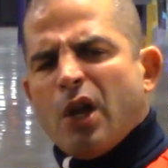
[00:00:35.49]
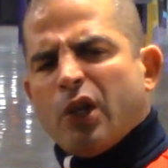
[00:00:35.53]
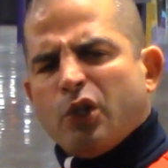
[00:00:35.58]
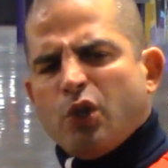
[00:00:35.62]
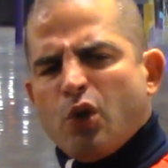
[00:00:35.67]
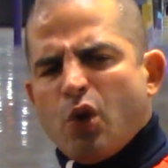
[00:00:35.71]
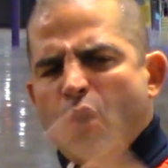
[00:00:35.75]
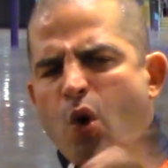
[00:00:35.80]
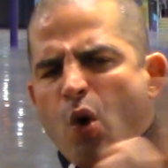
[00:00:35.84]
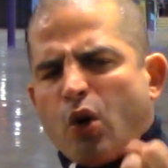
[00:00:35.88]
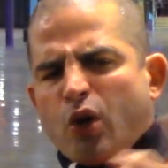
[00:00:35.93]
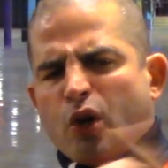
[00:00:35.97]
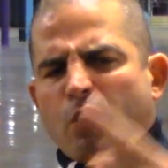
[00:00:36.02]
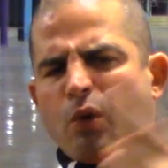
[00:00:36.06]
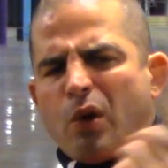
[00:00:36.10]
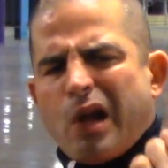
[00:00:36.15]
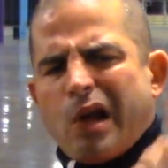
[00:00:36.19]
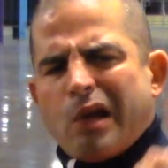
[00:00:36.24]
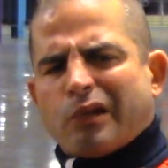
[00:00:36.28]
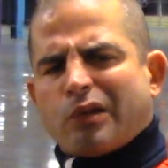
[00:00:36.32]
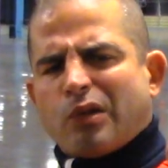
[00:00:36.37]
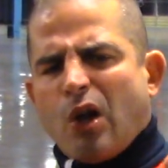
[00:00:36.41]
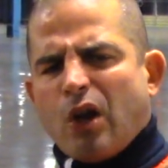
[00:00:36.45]
you going
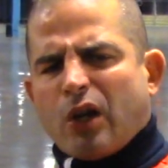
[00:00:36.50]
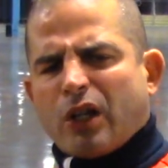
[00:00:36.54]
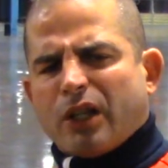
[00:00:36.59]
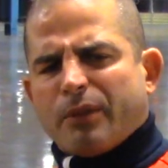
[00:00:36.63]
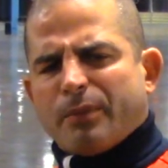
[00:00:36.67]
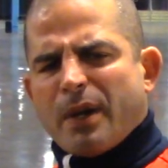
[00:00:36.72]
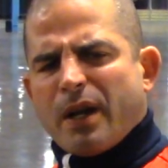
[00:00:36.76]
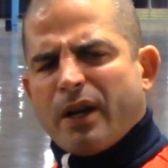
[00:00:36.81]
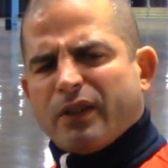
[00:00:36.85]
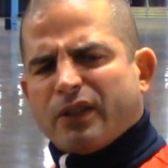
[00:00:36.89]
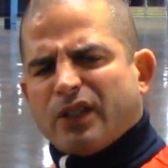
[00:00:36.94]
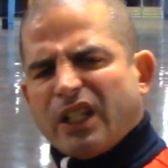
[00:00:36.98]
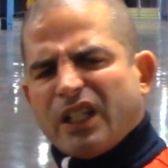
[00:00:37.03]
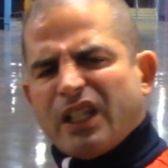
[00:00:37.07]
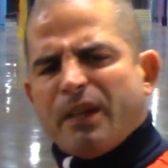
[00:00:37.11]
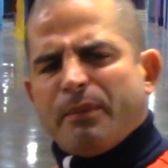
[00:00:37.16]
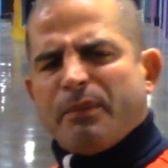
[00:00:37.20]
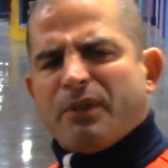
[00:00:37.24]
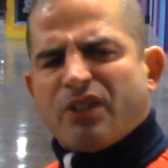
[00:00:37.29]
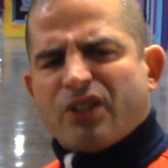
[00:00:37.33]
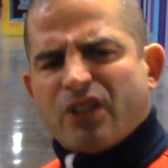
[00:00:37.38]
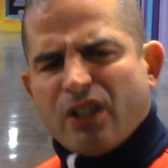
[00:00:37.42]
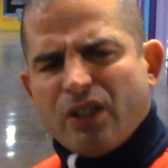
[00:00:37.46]
around talking about everything, let
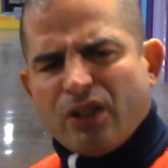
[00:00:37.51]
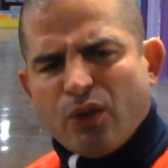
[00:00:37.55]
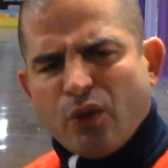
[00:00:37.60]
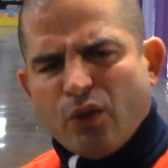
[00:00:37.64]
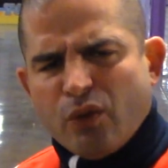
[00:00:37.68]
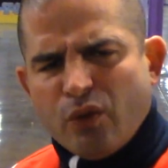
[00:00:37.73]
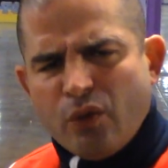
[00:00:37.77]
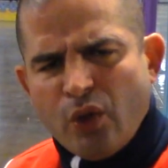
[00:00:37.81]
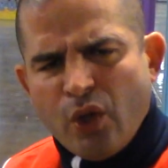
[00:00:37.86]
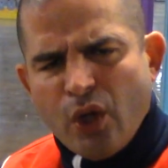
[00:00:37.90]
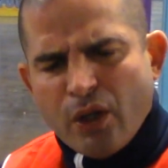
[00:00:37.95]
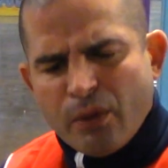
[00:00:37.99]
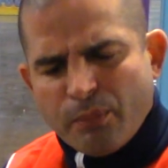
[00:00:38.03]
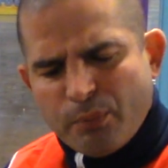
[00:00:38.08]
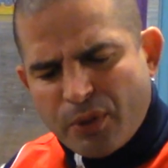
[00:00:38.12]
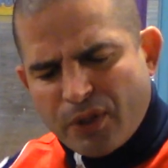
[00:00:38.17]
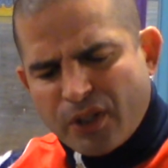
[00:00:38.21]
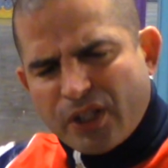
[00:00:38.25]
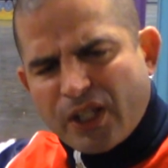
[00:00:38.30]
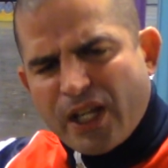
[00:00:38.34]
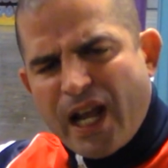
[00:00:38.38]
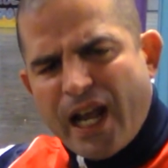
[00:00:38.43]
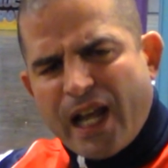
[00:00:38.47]
me see you put
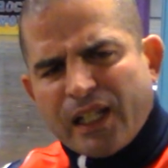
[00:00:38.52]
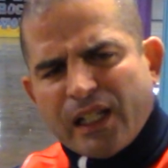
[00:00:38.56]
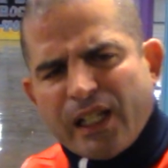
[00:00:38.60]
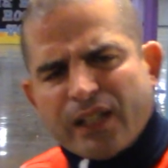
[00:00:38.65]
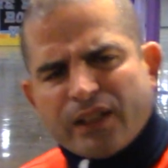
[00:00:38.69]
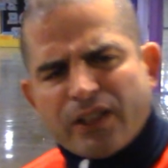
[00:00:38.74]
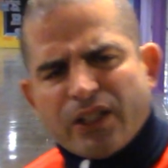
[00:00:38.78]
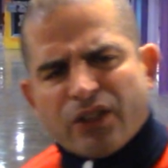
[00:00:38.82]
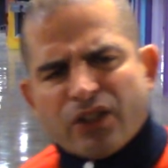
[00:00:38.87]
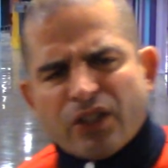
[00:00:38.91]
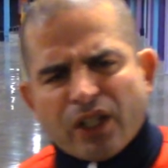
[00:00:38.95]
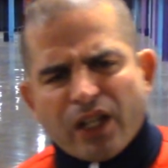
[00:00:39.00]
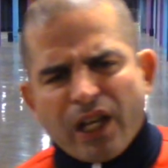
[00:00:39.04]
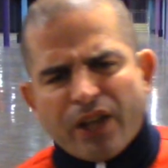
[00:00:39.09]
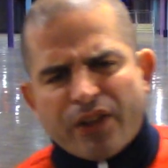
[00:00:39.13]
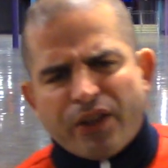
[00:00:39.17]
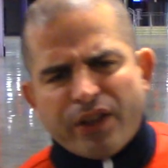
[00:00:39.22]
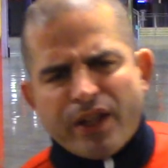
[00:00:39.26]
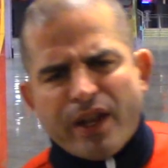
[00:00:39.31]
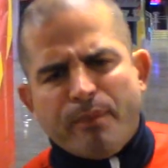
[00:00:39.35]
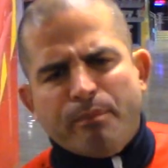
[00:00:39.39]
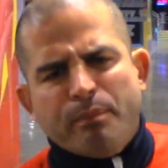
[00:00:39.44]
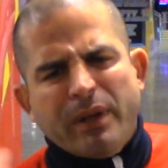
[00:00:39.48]
a guide like this
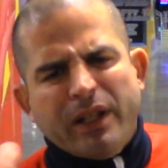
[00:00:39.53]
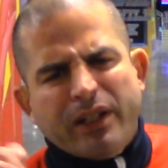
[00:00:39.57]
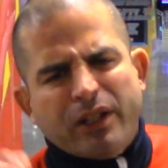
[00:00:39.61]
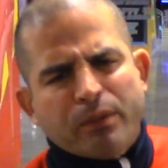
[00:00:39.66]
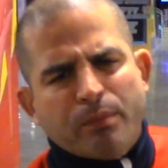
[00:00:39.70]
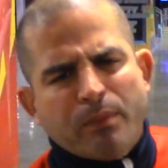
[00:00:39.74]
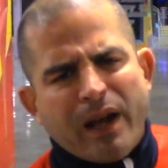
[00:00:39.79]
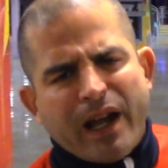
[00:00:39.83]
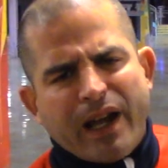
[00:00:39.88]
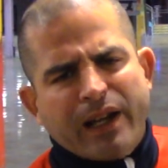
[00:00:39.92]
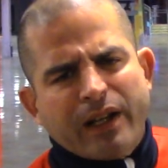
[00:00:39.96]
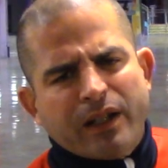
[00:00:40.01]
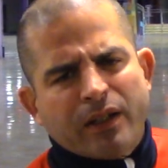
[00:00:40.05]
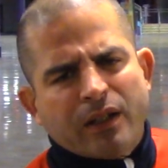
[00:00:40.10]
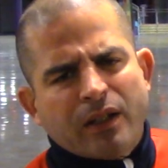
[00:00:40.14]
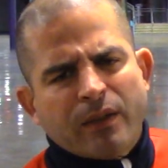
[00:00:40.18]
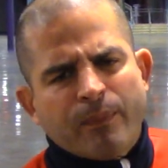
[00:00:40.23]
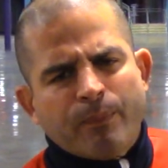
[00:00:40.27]
together that beats mine,